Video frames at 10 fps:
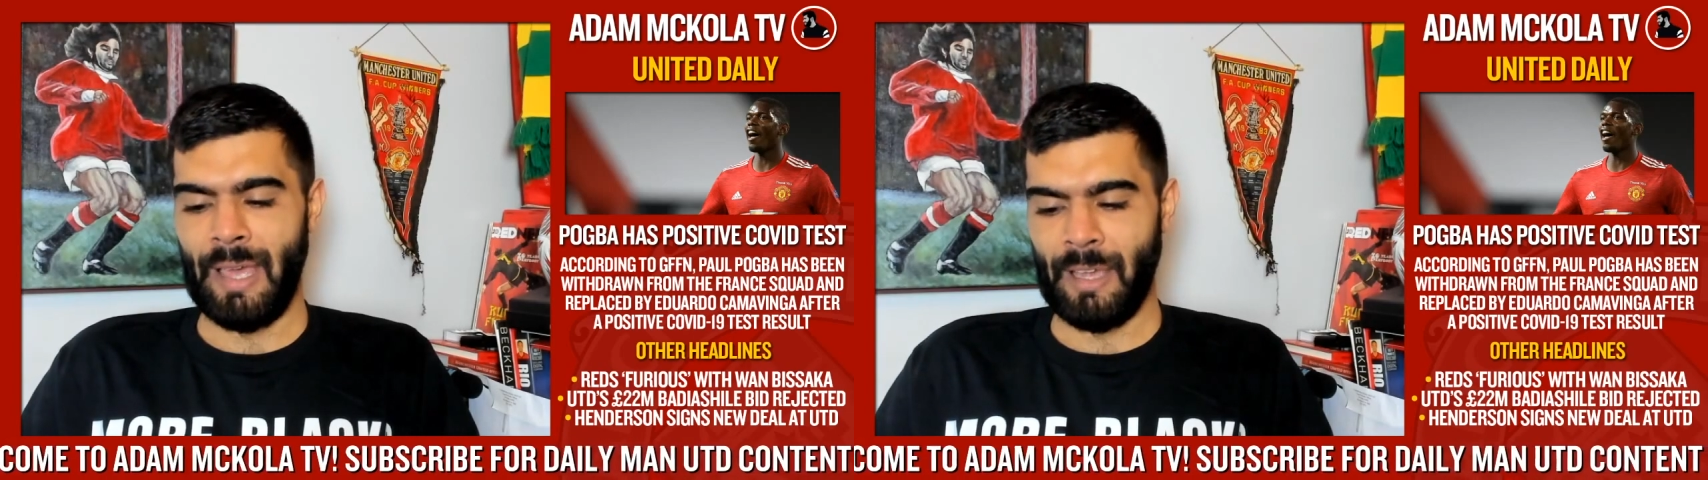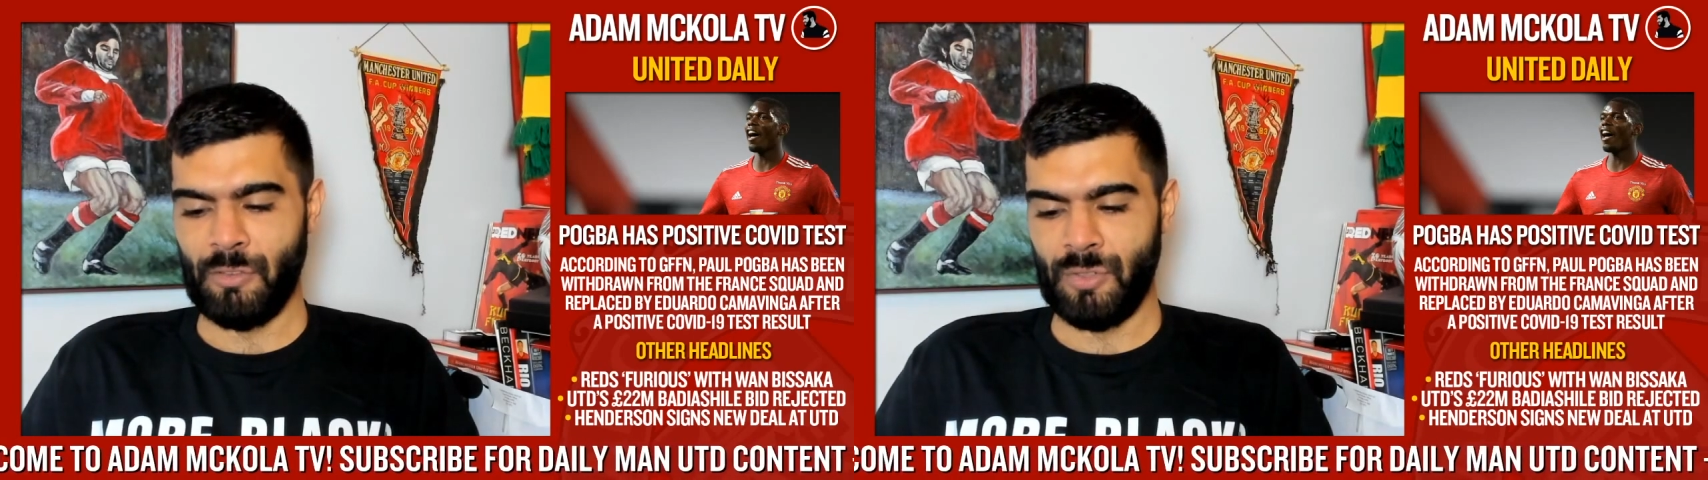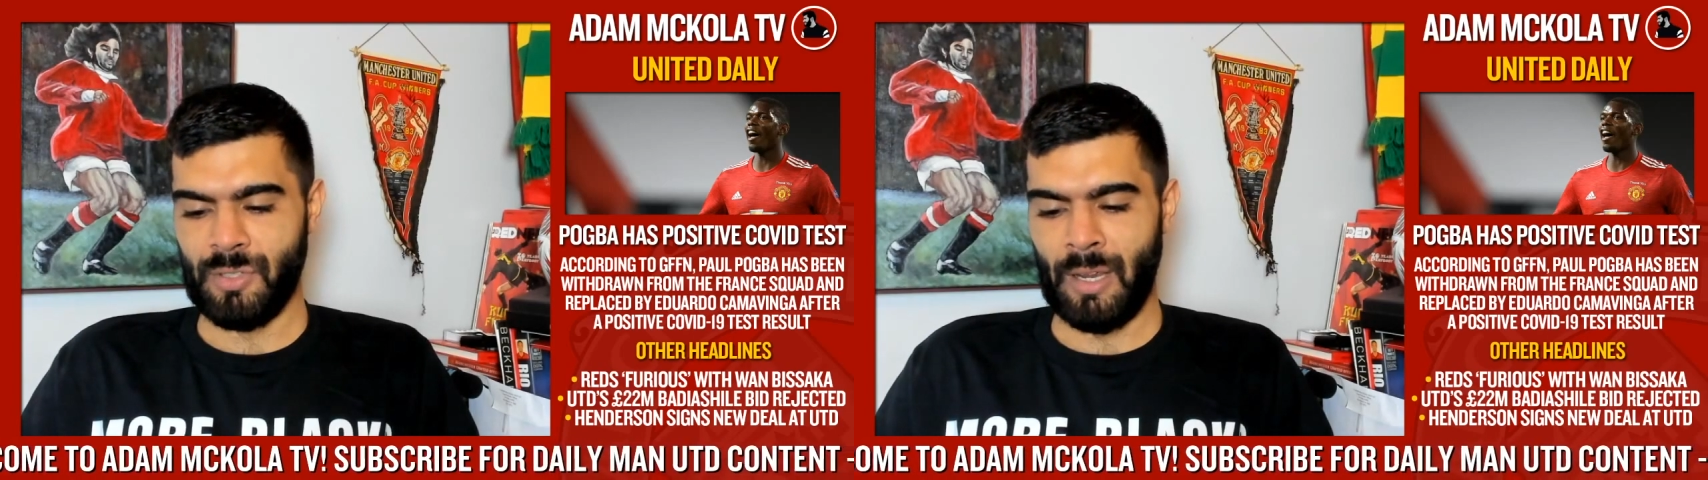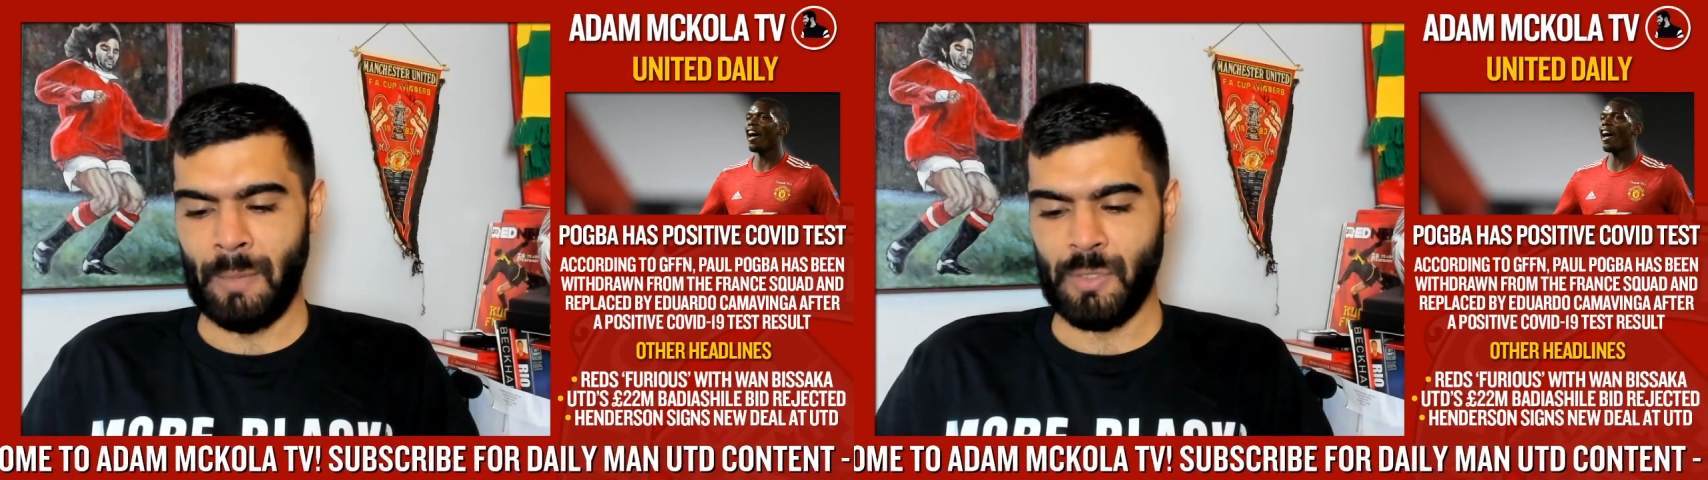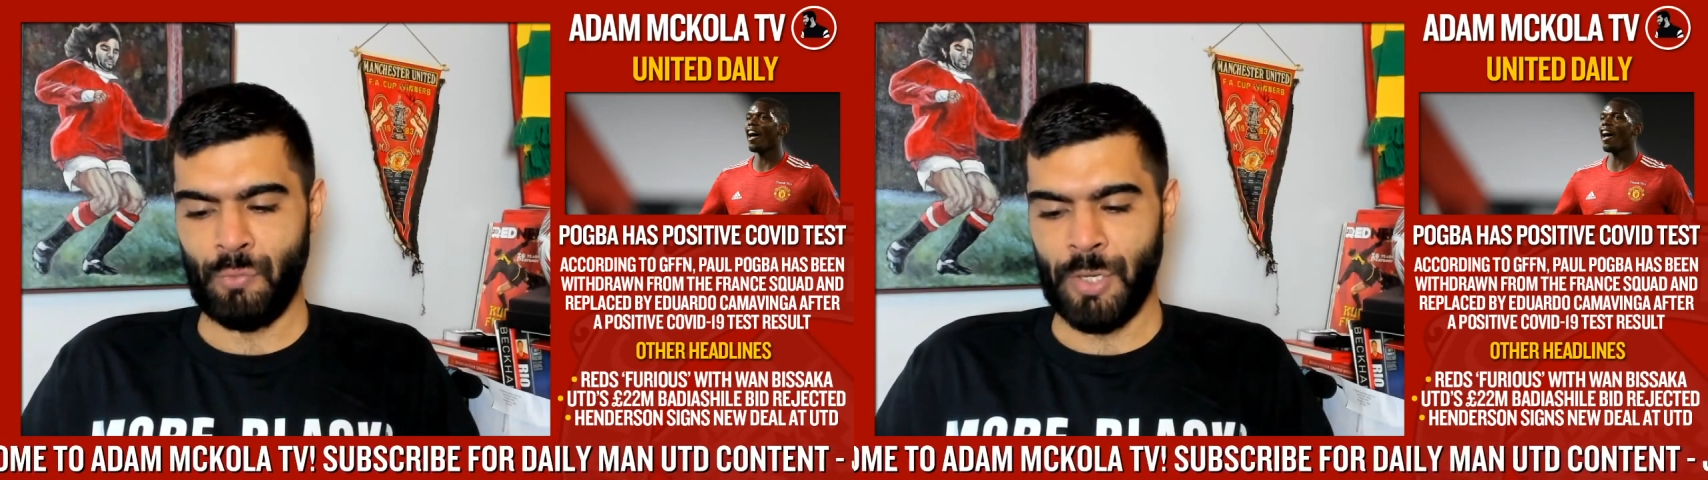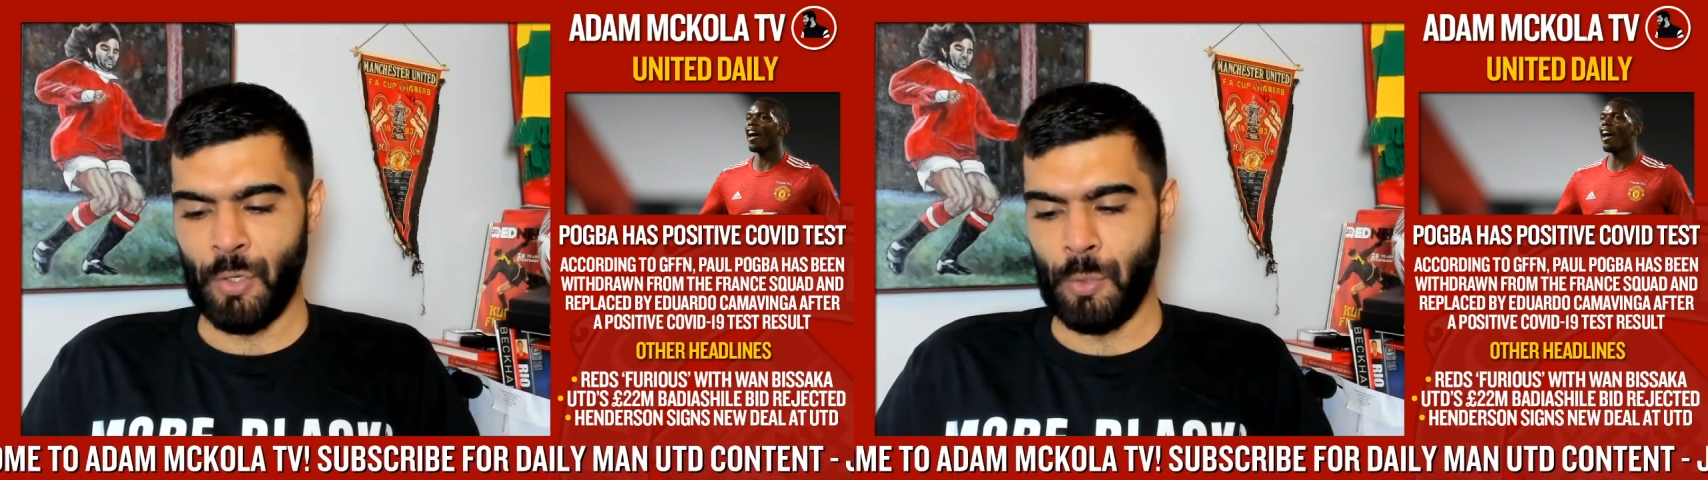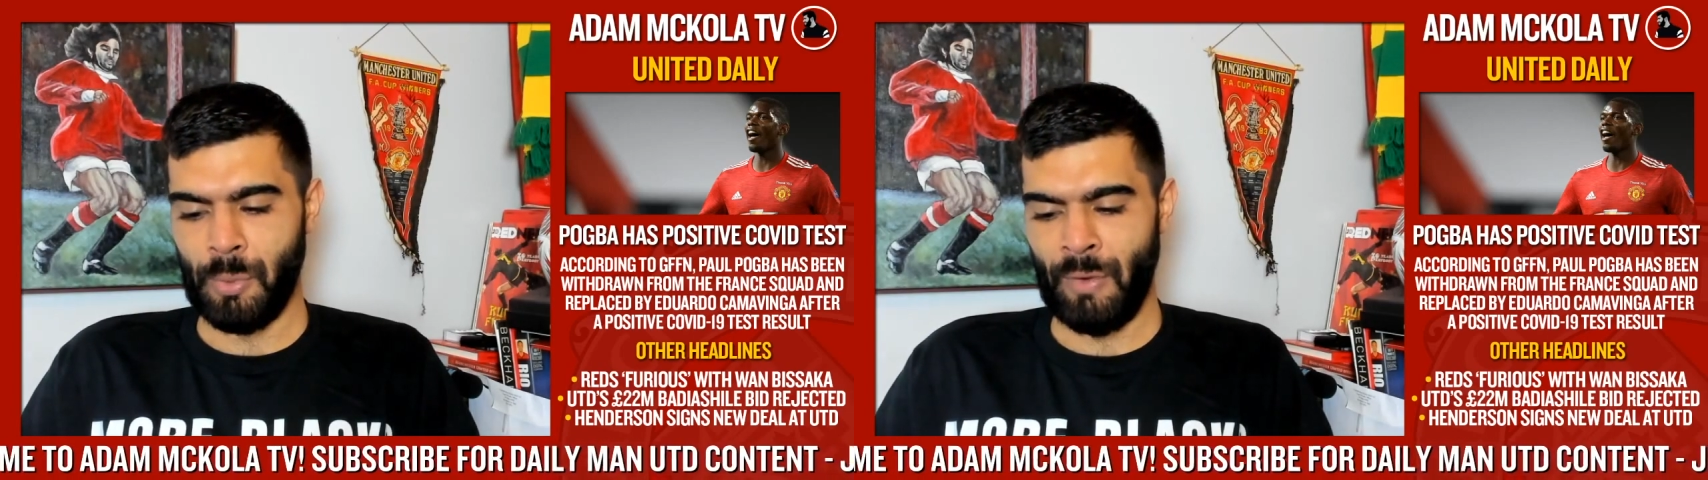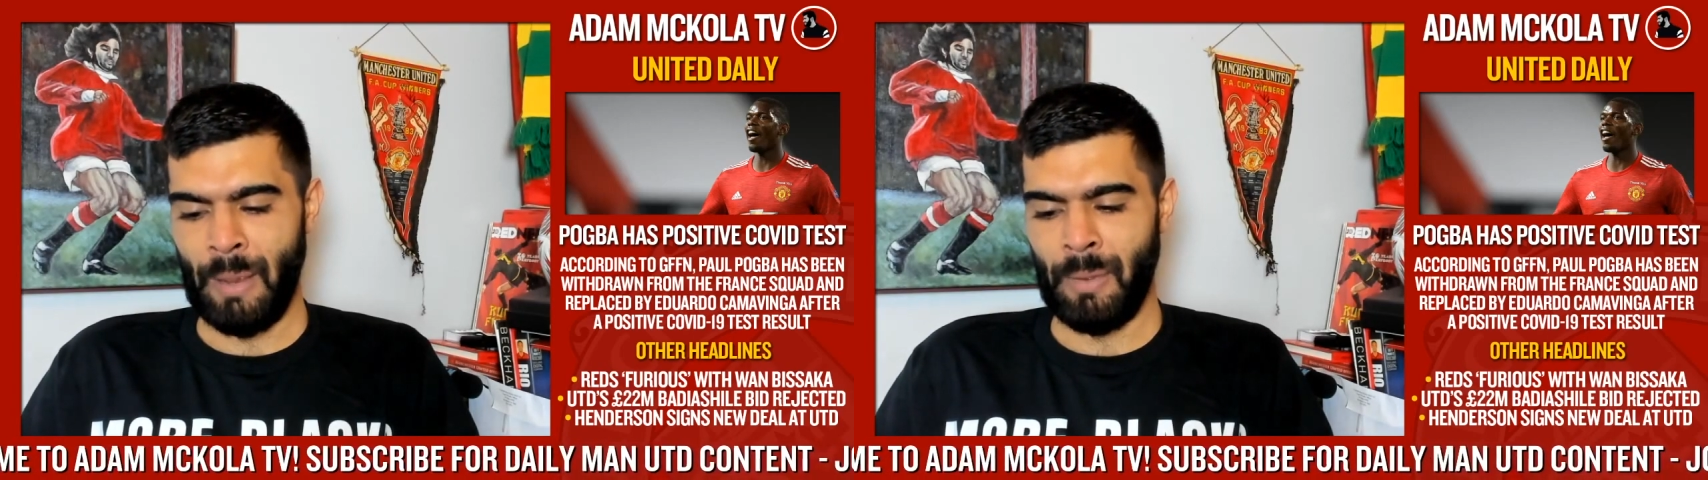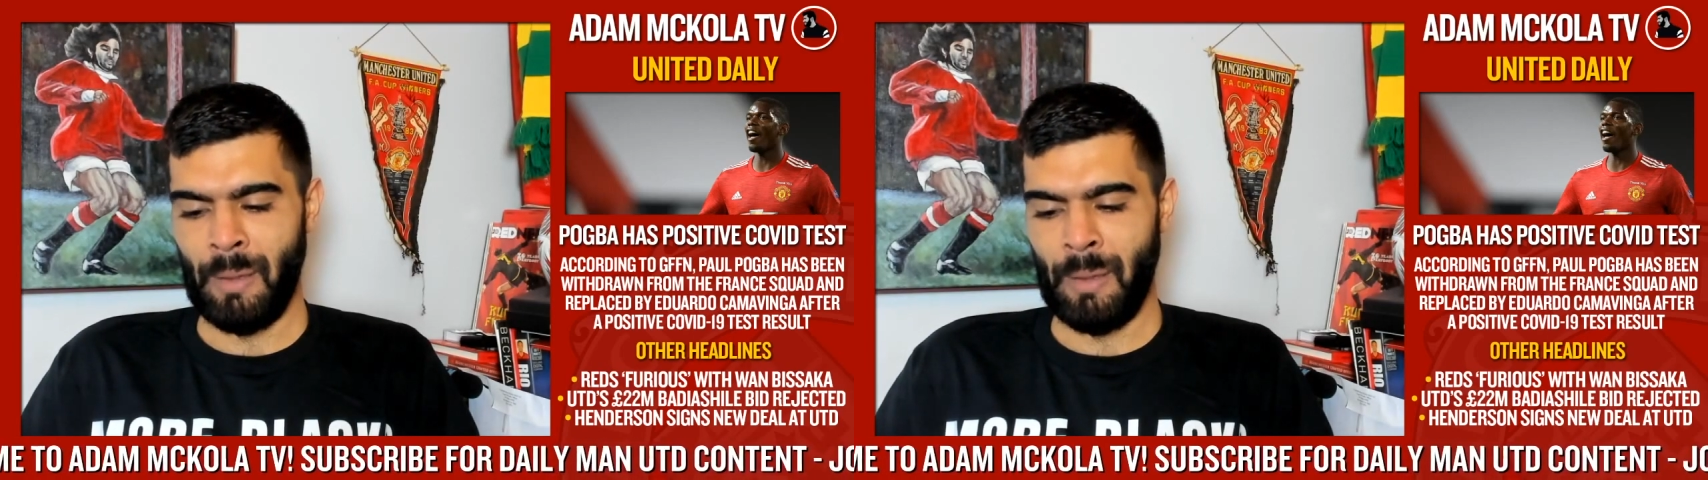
extra time to recuperate